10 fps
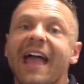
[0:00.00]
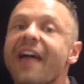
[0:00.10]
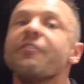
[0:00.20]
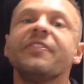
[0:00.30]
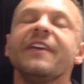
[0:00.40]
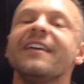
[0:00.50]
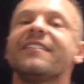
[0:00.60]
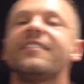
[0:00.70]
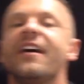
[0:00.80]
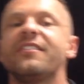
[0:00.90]
Everything
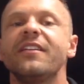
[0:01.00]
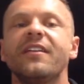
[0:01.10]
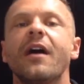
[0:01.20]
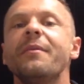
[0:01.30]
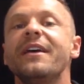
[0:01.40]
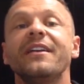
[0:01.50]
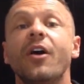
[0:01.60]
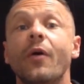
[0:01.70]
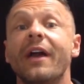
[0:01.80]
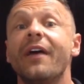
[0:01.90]
gets tested, coming in,
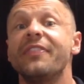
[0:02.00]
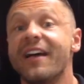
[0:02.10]
going out.